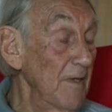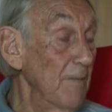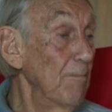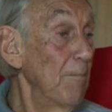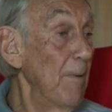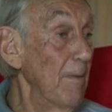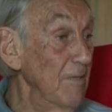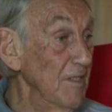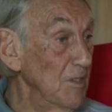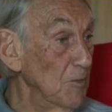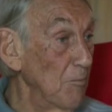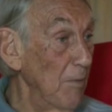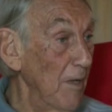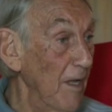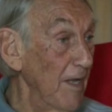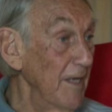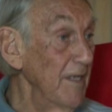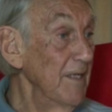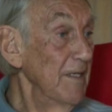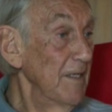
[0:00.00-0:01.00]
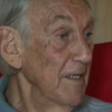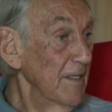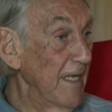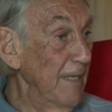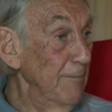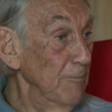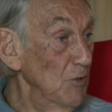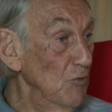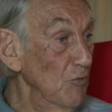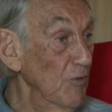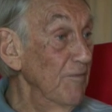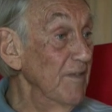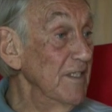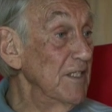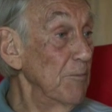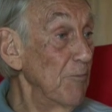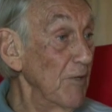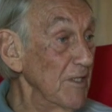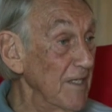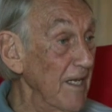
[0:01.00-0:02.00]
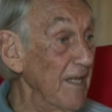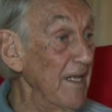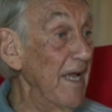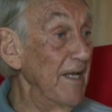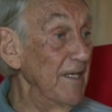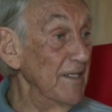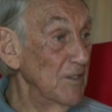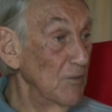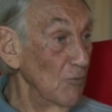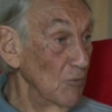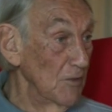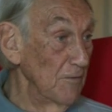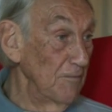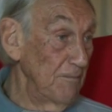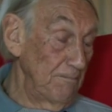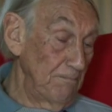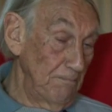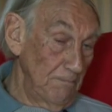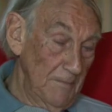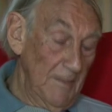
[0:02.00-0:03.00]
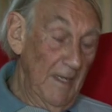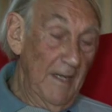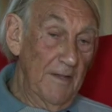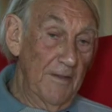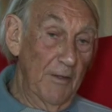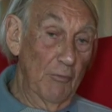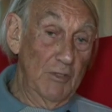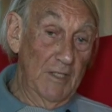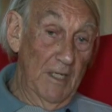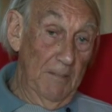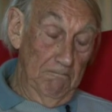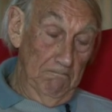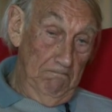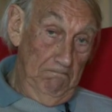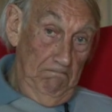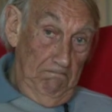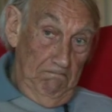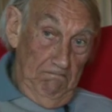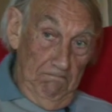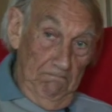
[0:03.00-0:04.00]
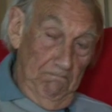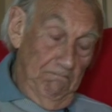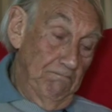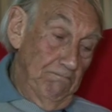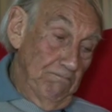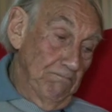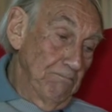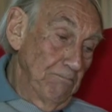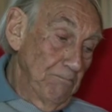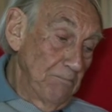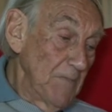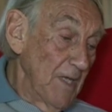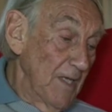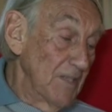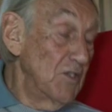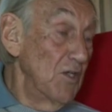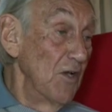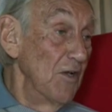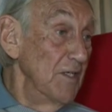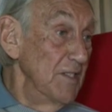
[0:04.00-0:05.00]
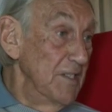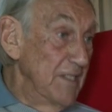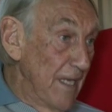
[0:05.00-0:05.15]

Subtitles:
published by Cambridge University Press, they had a sort of... There was a certain